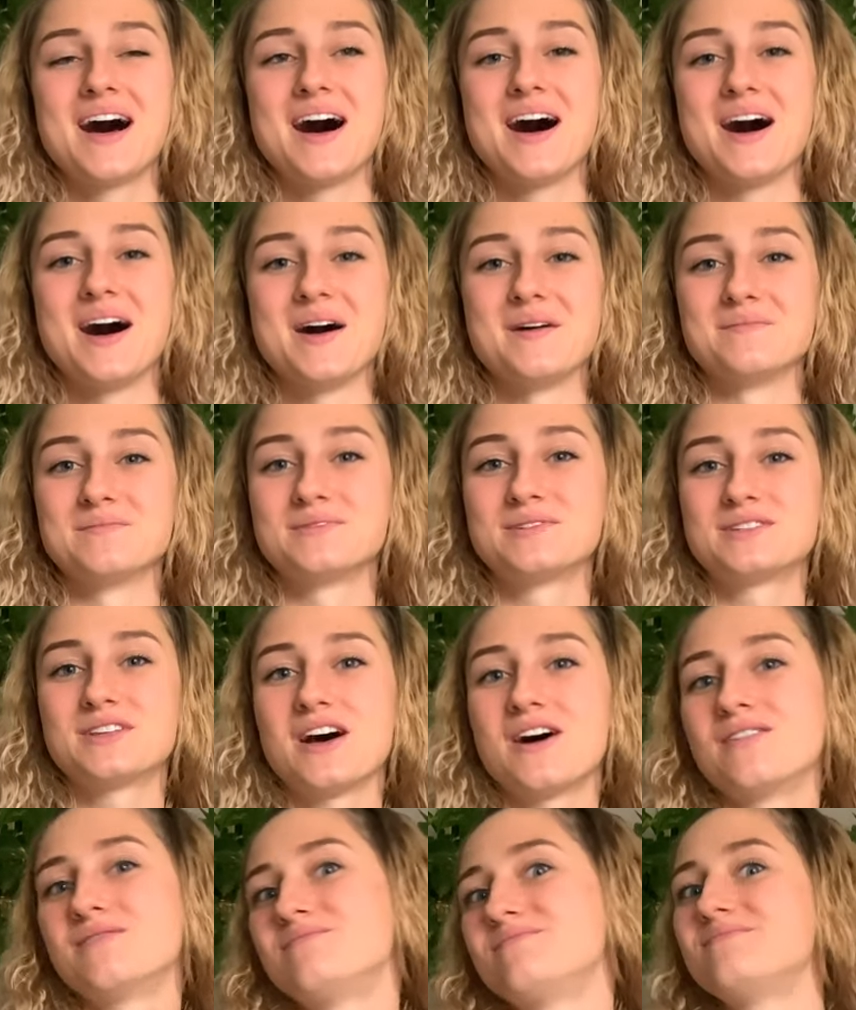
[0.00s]
Um,
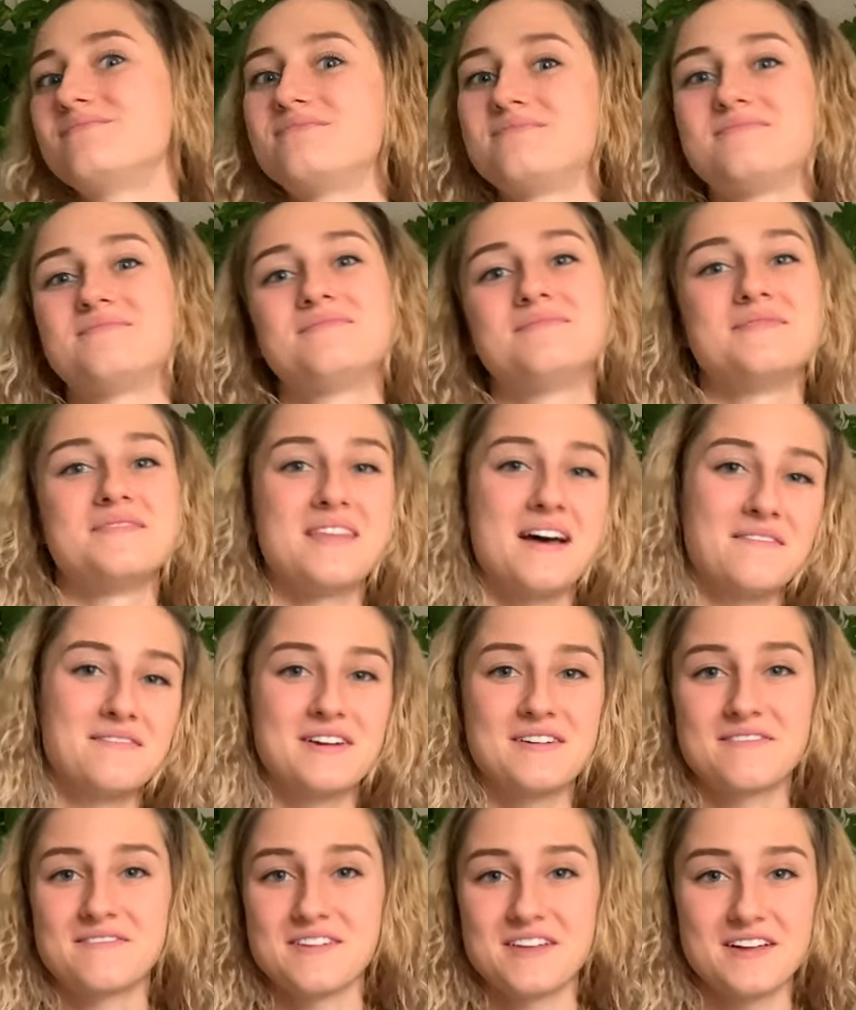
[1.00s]
so
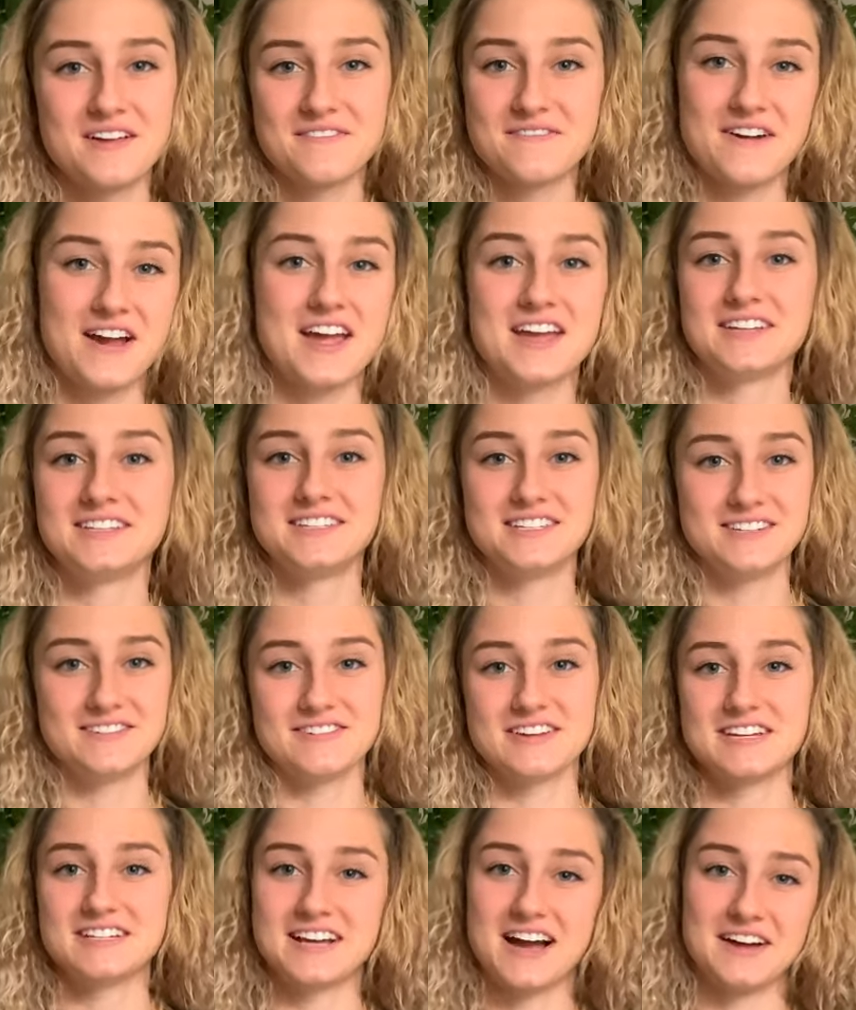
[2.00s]
never feel afraid to
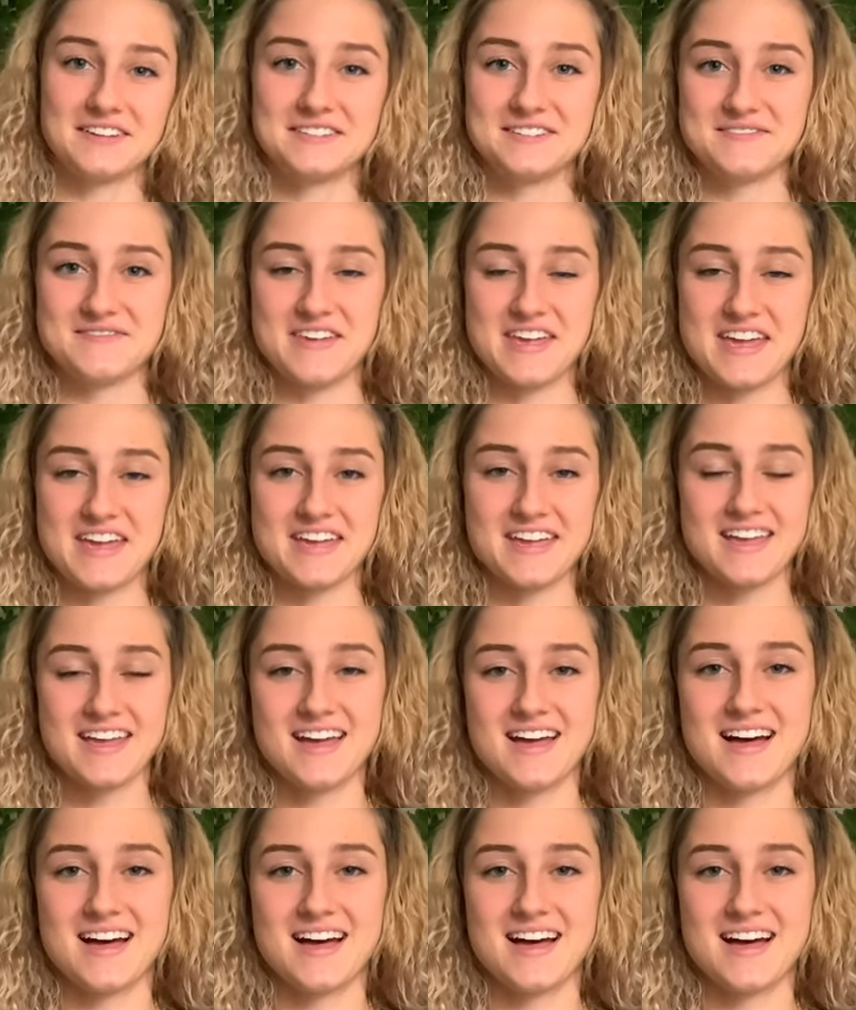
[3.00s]
reach out to me.